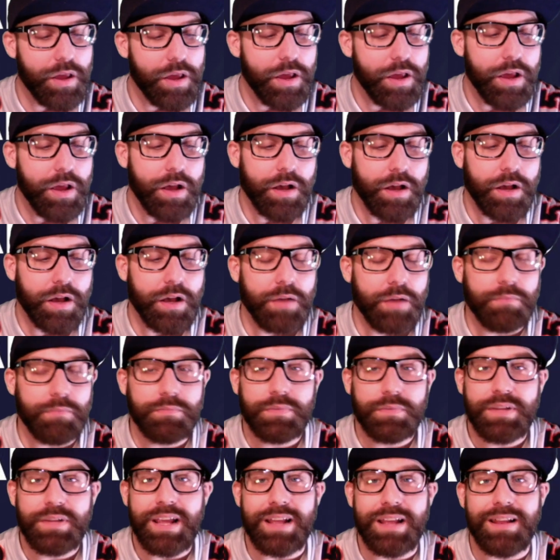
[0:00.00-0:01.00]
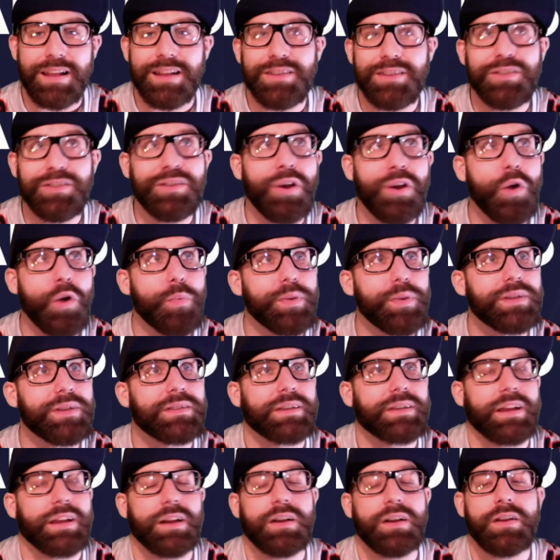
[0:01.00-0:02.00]
Yeah, don't be
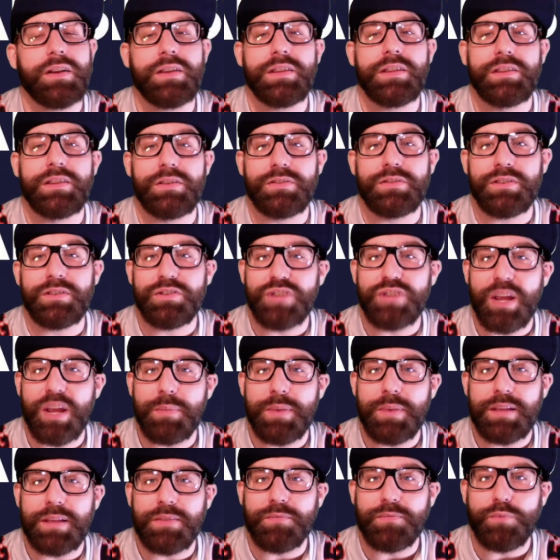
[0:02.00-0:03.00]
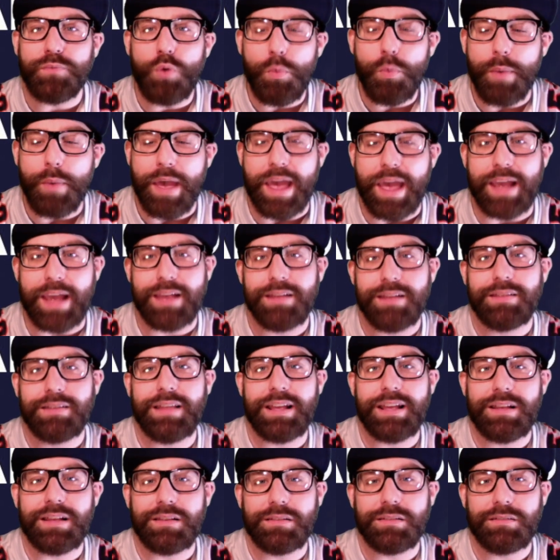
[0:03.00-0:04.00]
scared of using JP at the fullback.
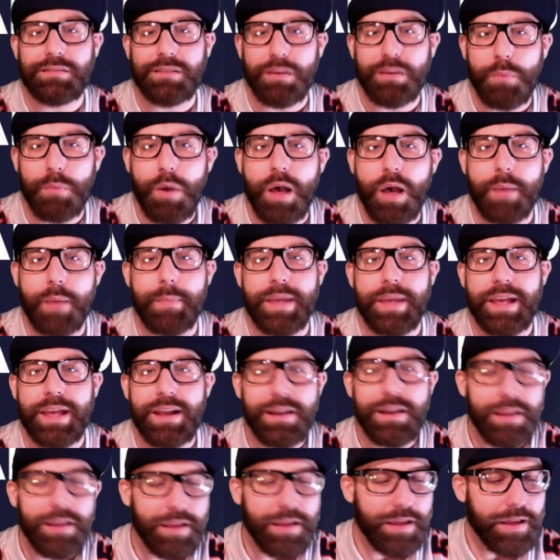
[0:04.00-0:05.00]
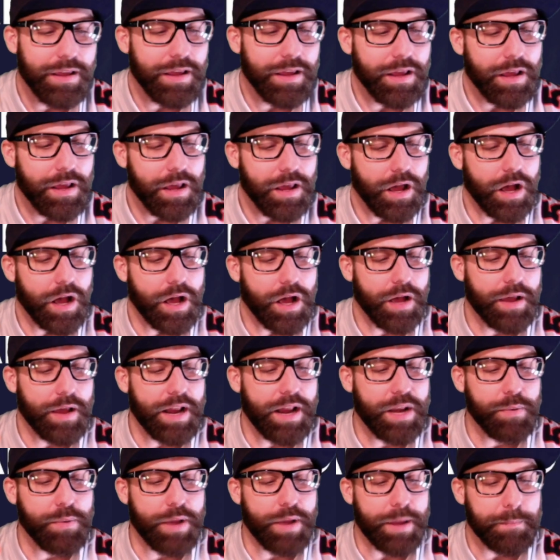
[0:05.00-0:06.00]
Like, come on, man.
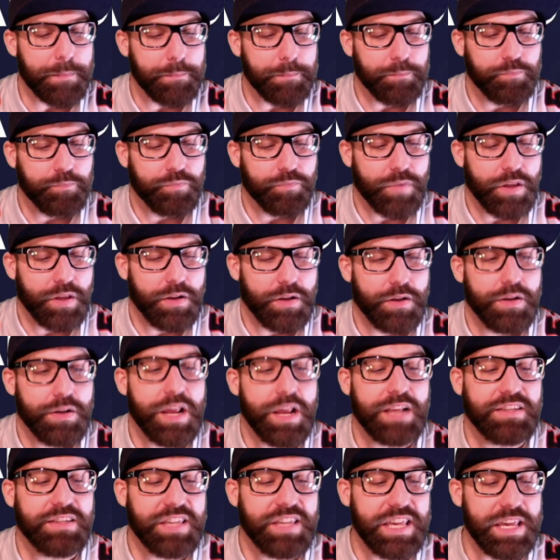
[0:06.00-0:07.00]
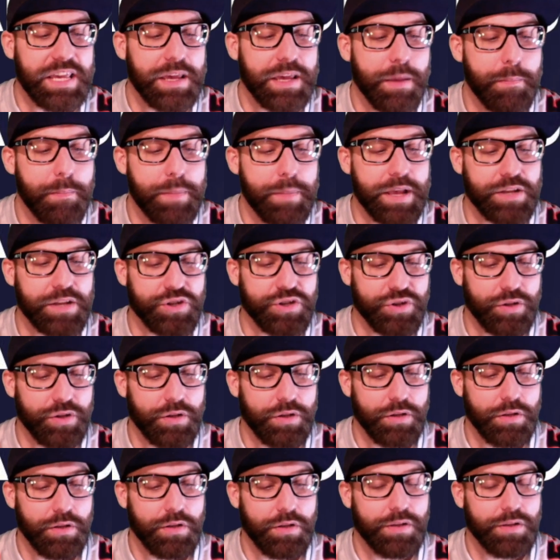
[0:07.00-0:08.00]
Anyway, next key, Mitch.
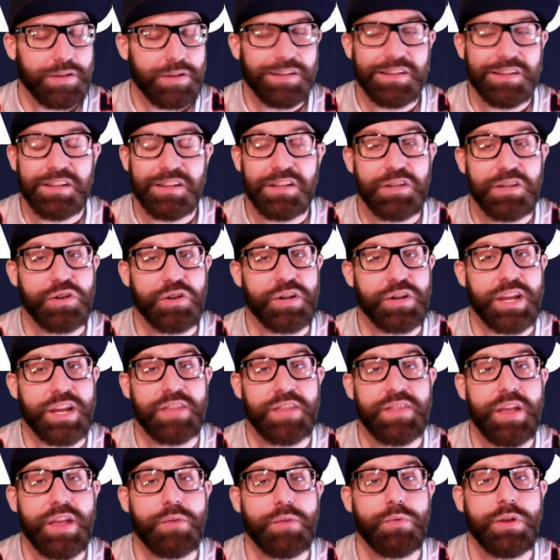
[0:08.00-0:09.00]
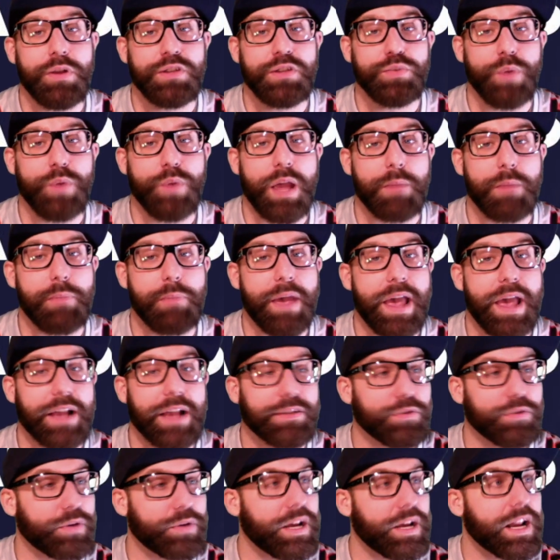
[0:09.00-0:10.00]
You're getting that run swag back,
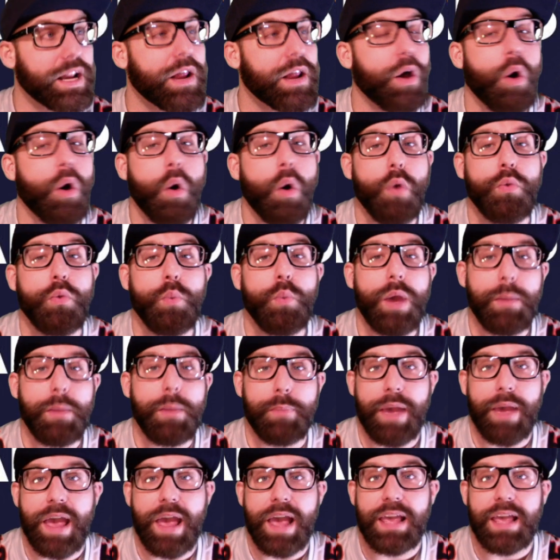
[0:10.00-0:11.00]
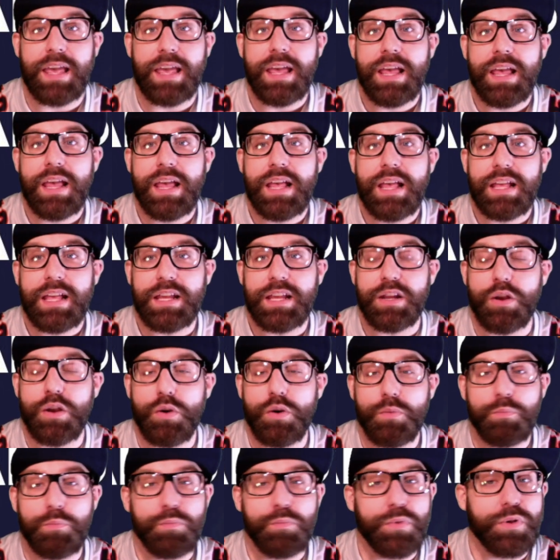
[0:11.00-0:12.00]
so get it all the way back.
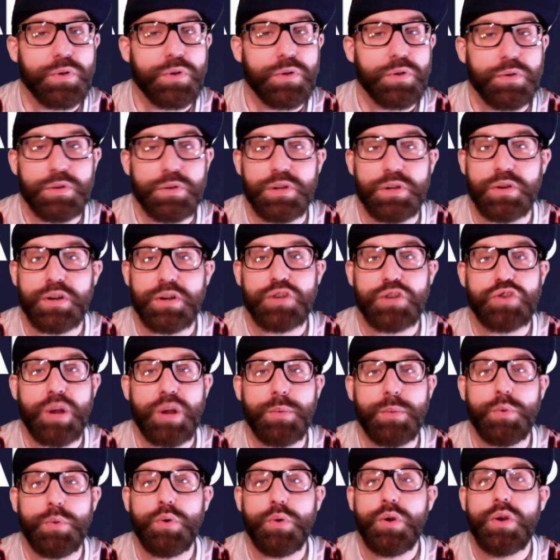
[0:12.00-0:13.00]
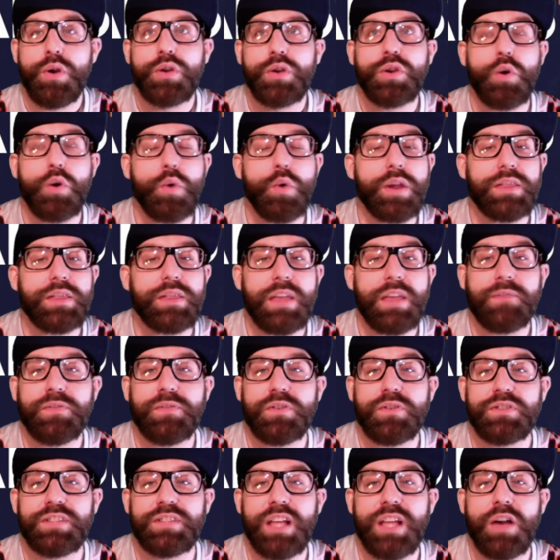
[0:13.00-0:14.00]
You're in trouble, go get that
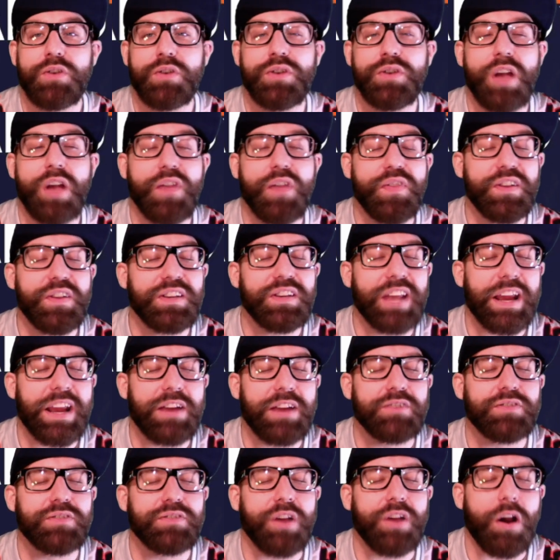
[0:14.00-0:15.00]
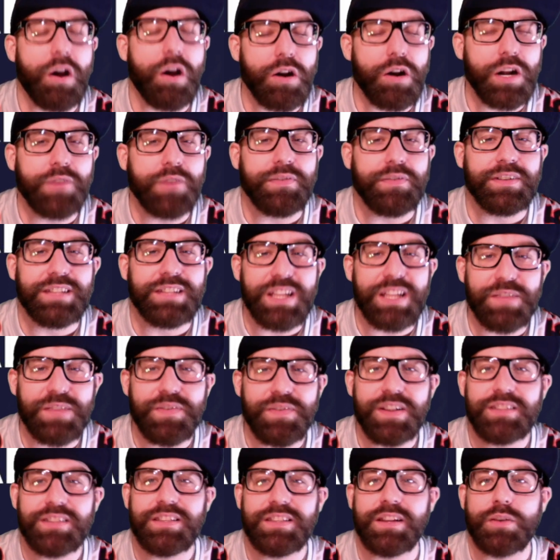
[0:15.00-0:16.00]
first down. Nothing tears the heart of a
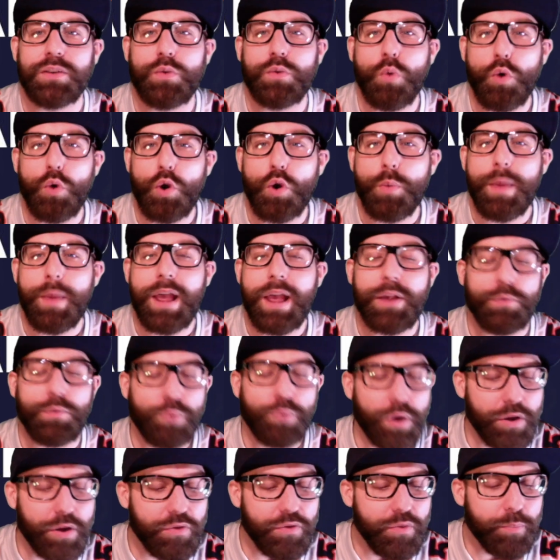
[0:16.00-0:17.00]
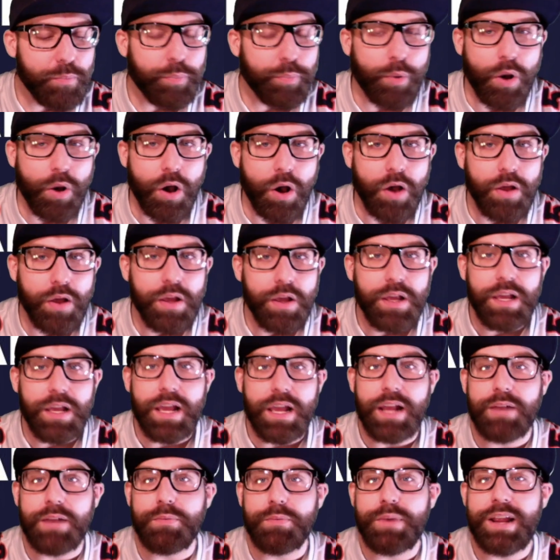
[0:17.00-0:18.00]
defense than a quarterback running the ball.
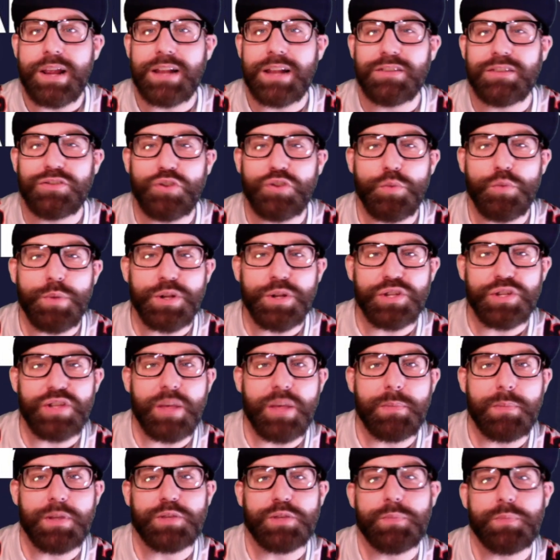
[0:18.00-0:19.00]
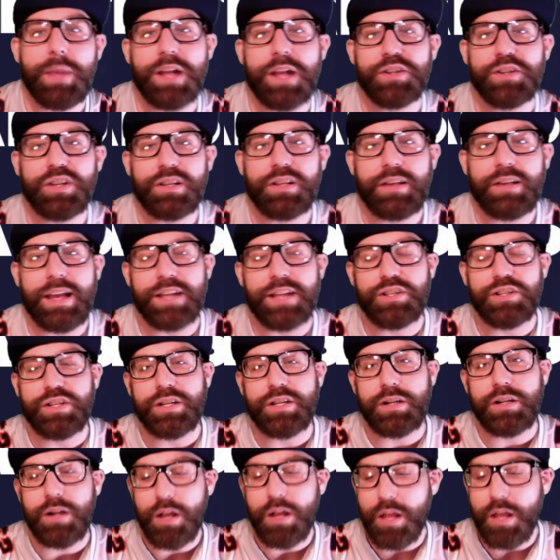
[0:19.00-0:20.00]
And we had so much of that Mitch magic last
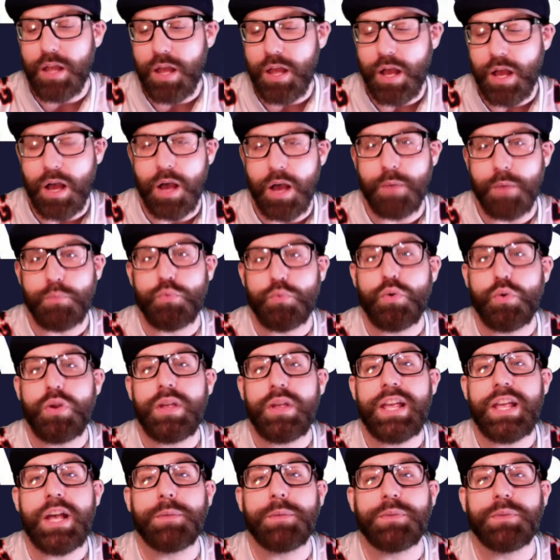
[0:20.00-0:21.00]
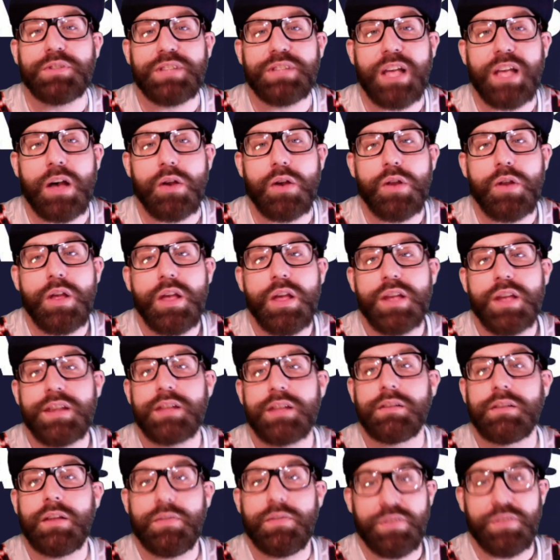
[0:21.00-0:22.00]
year. Really helped us out. You
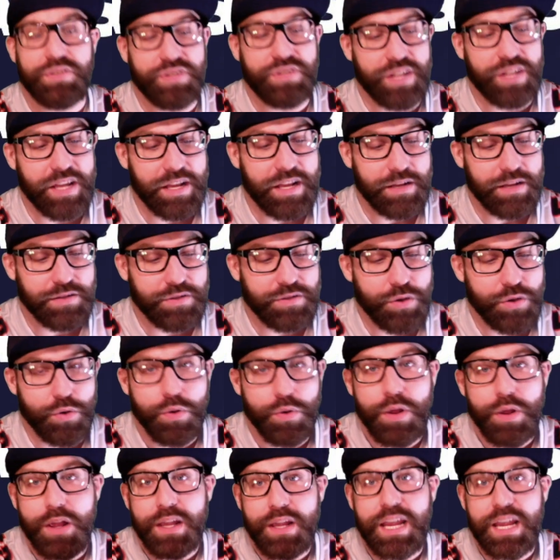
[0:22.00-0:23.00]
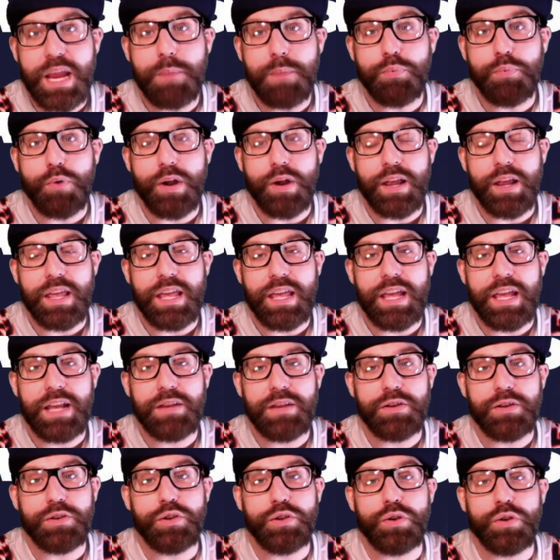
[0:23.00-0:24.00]
love to see it. So keep running, kid.
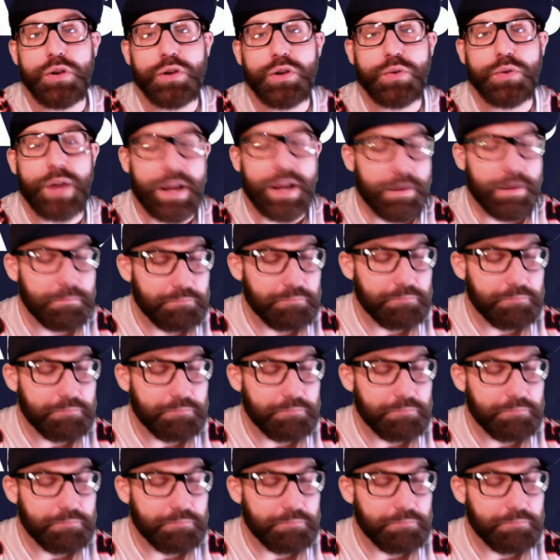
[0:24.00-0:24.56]
You're doing great.